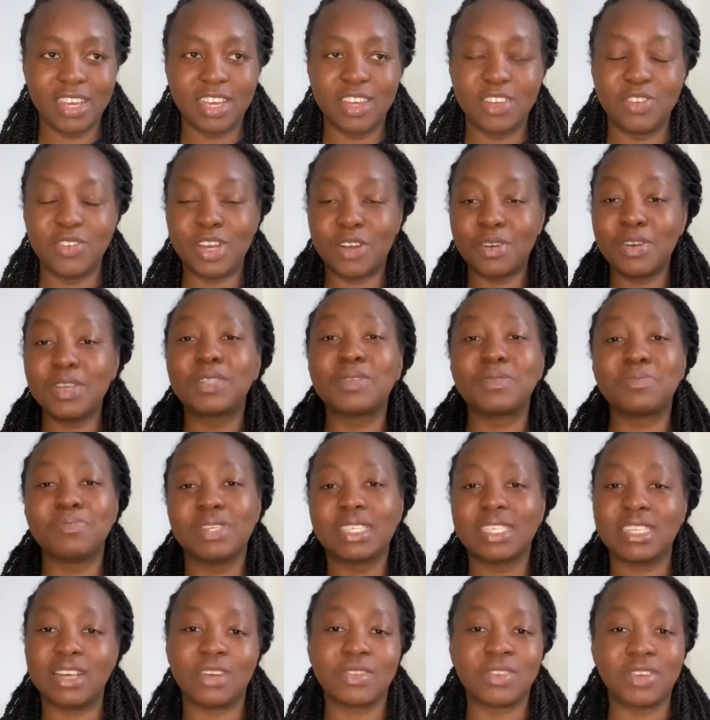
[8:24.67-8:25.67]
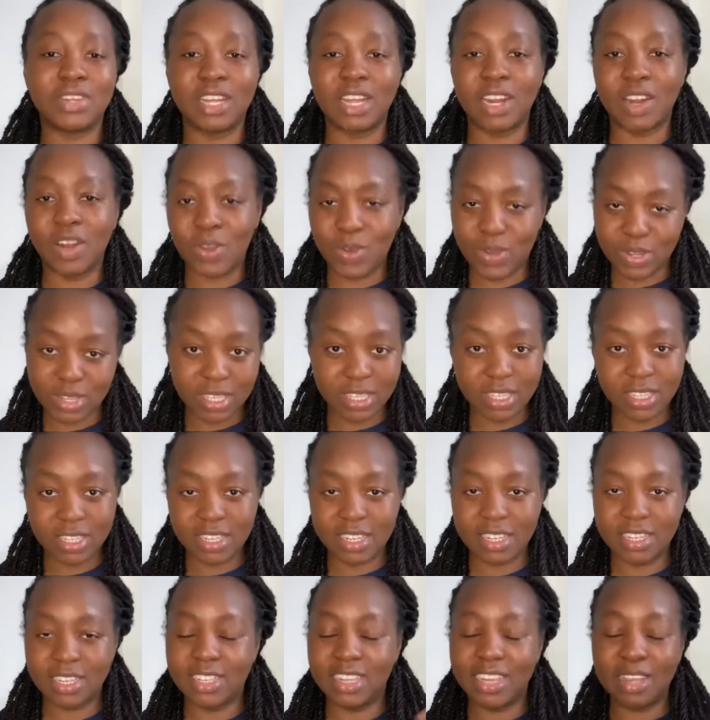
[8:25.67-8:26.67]
you're going to miss out on a lot.
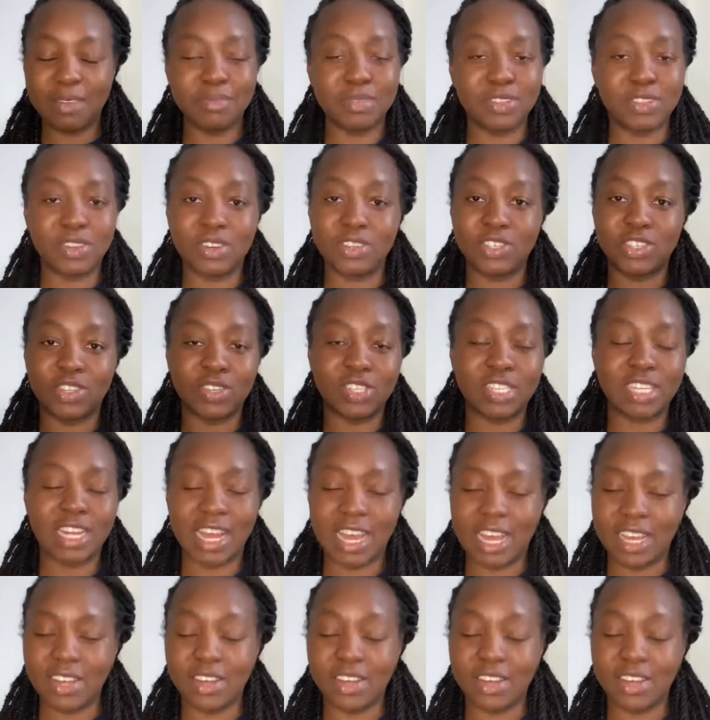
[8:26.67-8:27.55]
Let me not just lie,